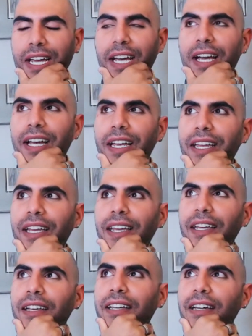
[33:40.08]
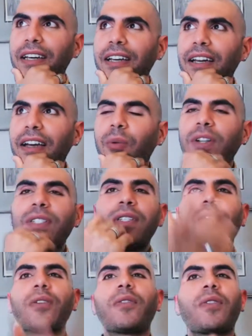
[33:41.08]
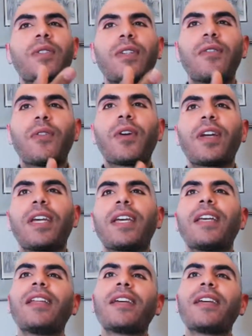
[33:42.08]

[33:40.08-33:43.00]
I went to the University of Oregon.